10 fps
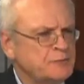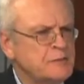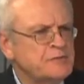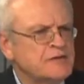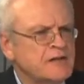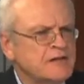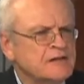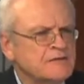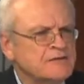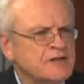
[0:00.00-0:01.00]
people can get
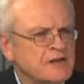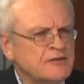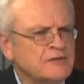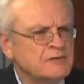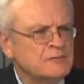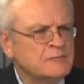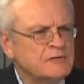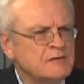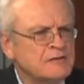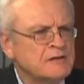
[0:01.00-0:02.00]
a chance
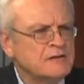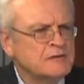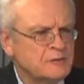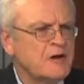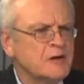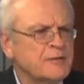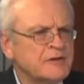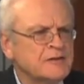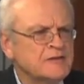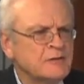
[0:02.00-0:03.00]
to uh, to talk
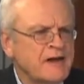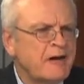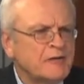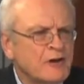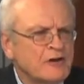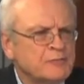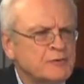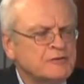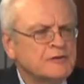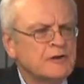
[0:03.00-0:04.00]
about that too, how it all got
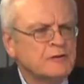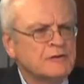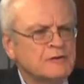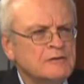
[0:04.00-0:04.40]
put together.